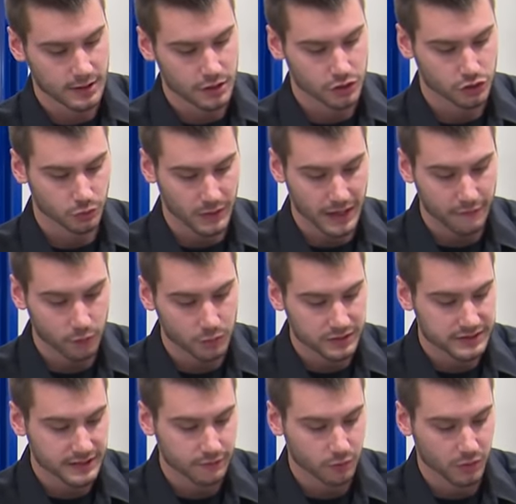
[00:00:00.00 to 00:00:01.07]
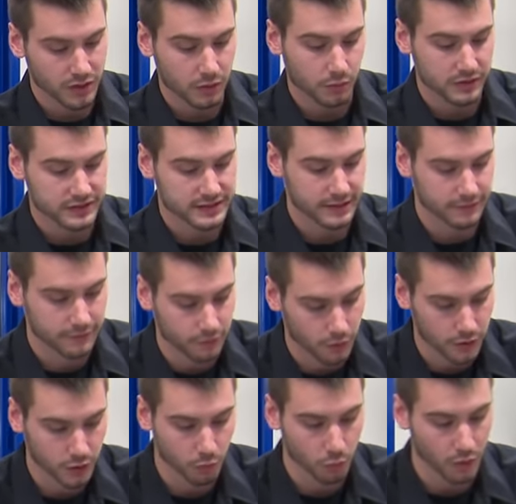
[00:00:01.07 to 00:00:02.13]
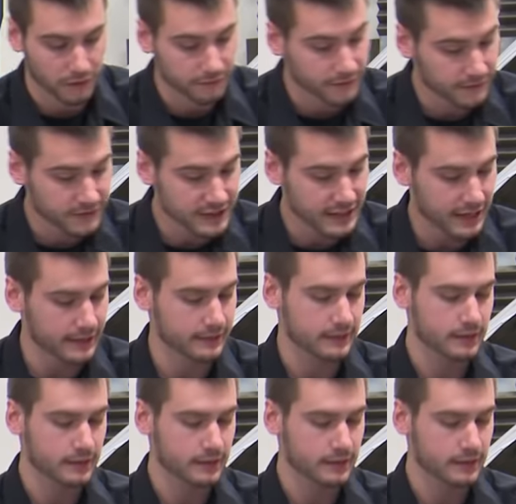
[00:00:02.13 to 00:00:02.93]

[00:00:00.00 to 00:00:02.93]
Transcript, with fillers: So we have a one seventy-one, a one seventy-four, and a one fifty-eight.